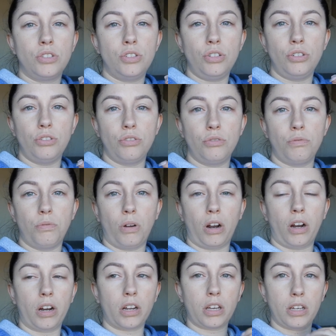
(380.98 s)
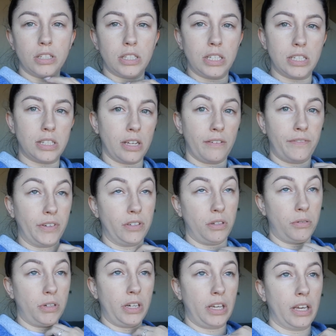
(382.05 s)
to work because he's not
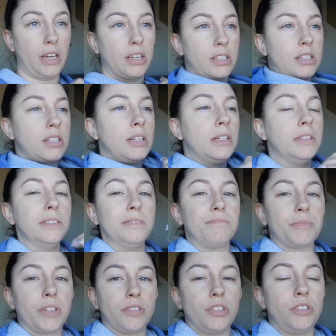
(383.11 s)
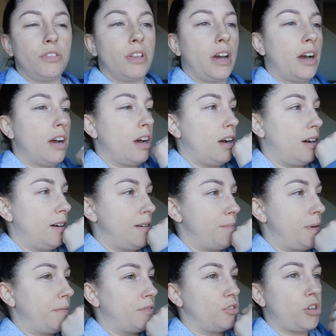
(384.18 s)
feeling well, I guess. I have to do that.
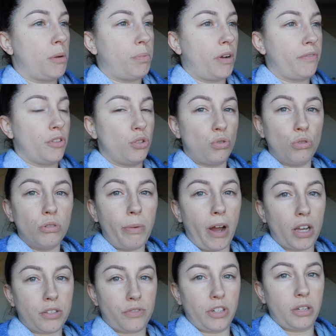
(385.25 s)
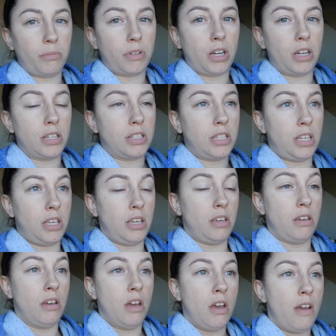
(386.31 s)
Um, I have to drop off the toolbox for him because
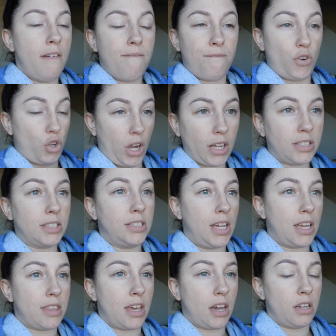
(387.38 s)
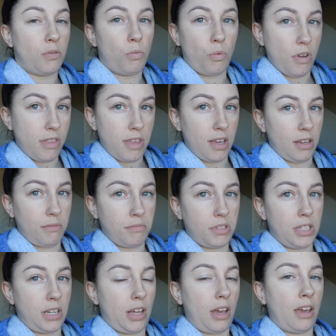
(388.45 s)
he forgot to take that with him
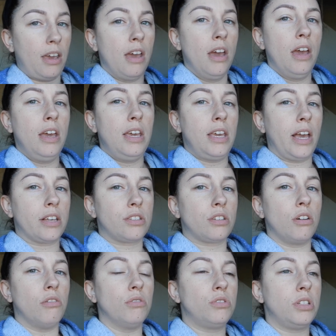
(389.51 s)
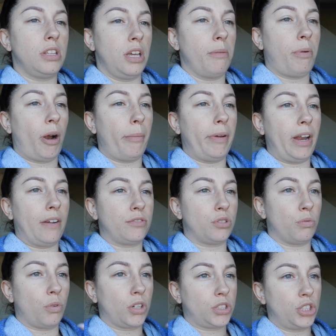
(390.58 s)
today. He has to go to the apartment
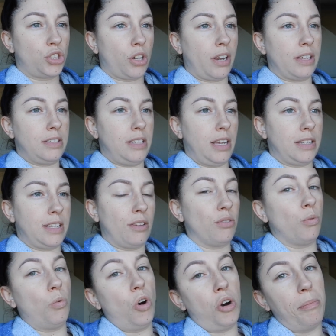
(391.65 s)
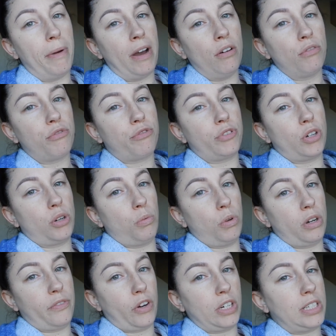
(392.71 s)
after work to try and take down the wall mount for
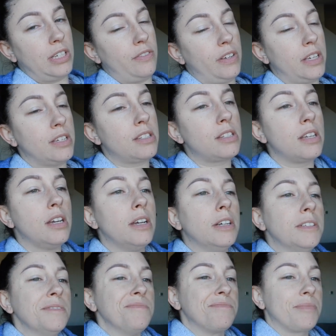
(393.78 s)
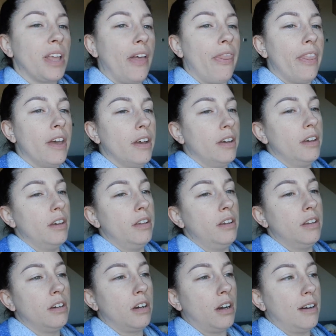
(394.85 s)
one of our TVs. And
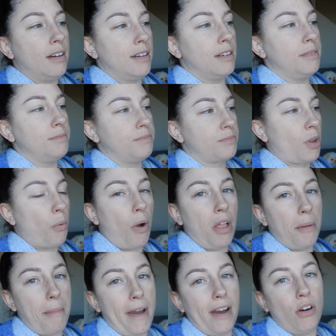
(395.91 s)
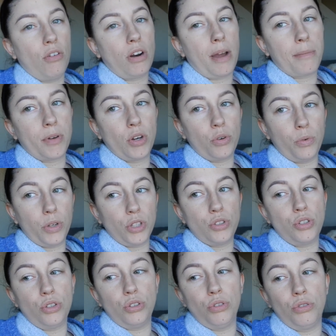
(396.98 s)
then um, while I'm out, I'm going
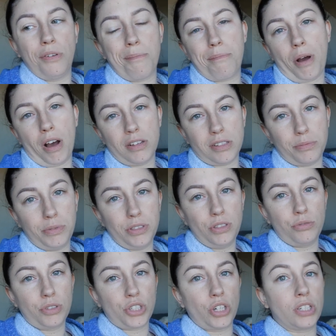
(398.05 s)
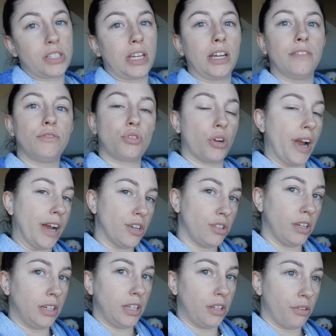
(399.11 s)
to possibly do returns. I have trash
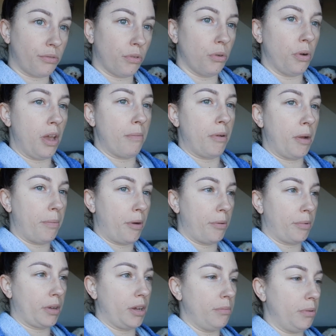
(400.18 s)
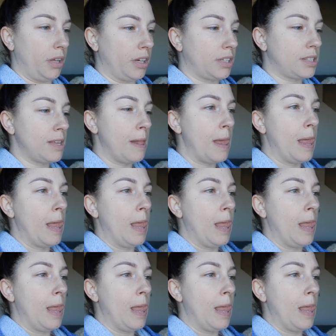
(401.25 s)
that I need to throw away at my apartment complex.